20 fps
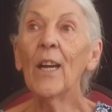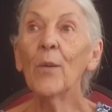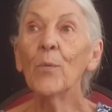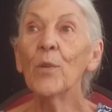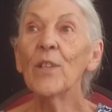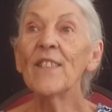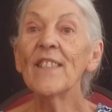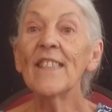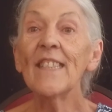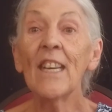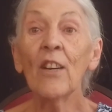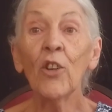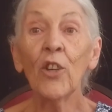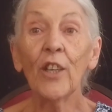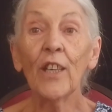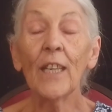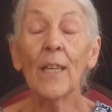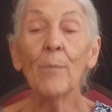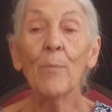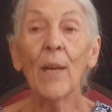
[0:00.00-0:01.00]
with
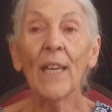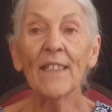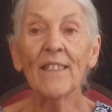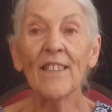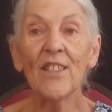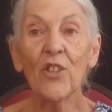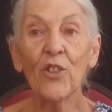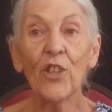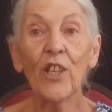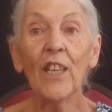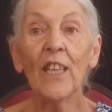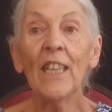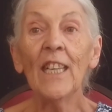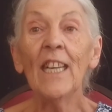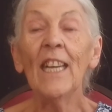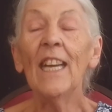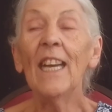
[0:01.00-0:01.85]
CRE bacteria,